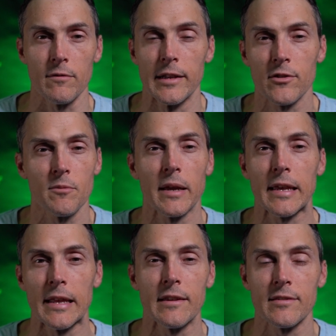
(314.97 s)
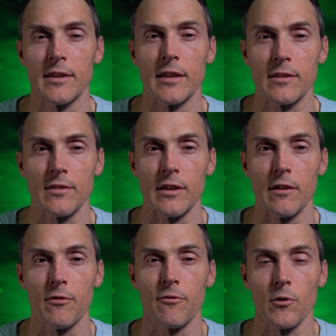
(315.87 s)
It doesn't make any sense
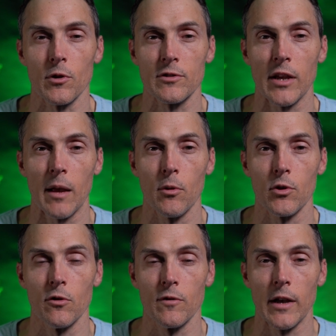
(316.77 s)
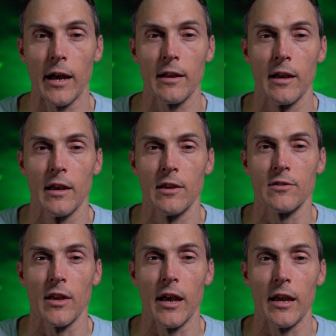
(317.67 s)
if, for example, you've got,
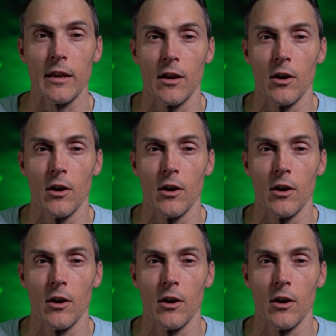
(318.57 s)
say,